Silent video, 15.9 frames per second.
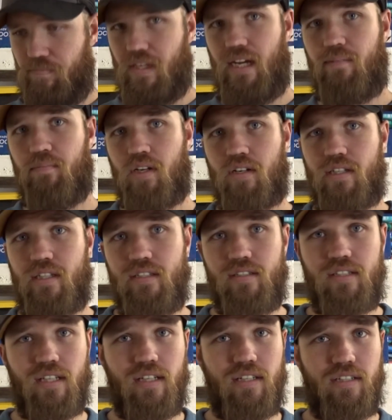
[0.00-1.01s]
I'm looking
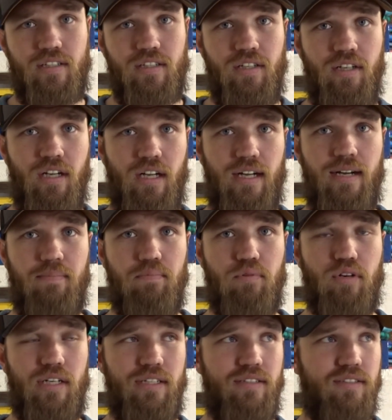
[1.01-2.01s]
to
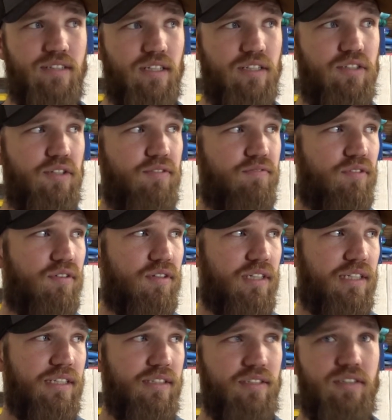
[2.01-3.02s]
upgrade the
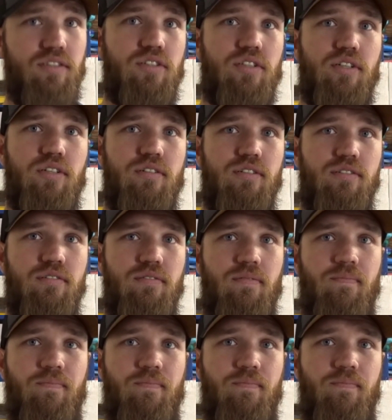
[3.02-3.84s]
240 to